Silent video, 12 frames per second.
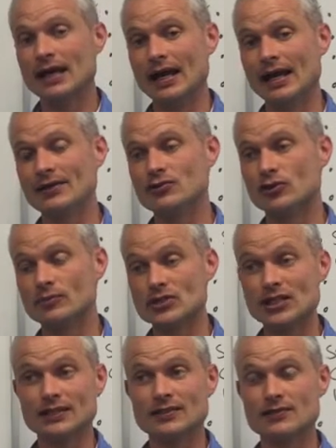and your
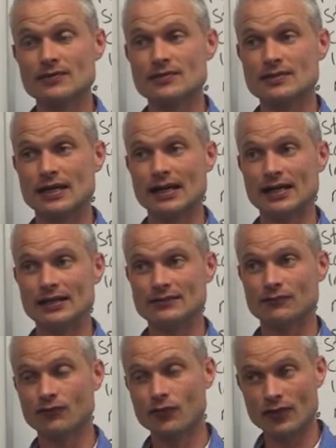objectives are
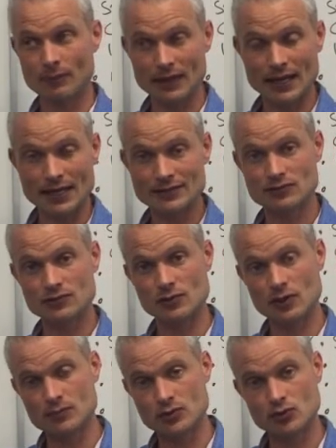for the plant to
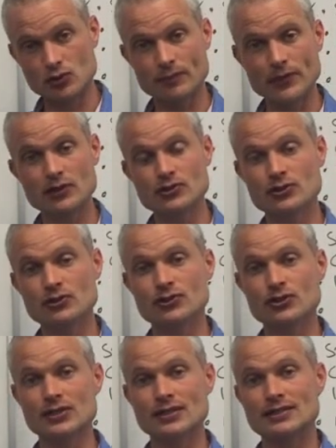absorb those
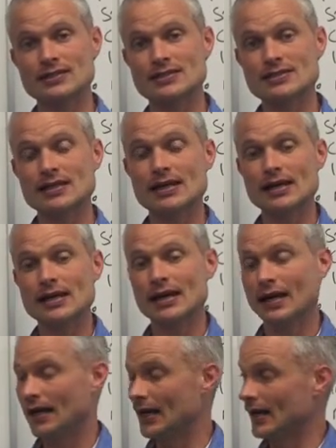nutrients
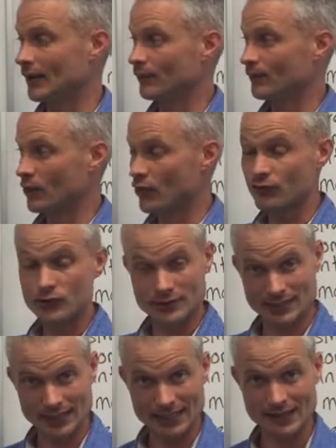through
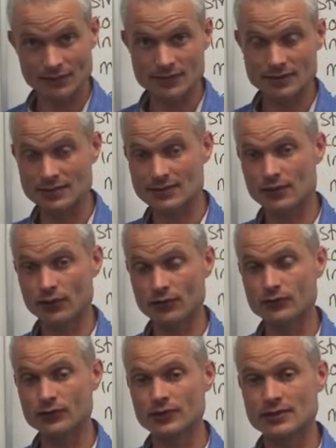its leaves instead of
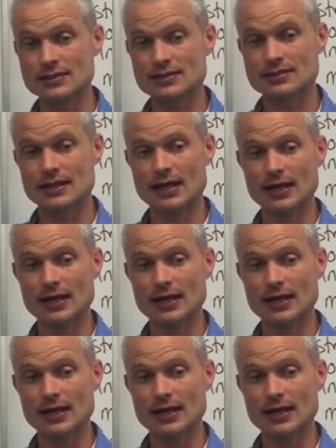through its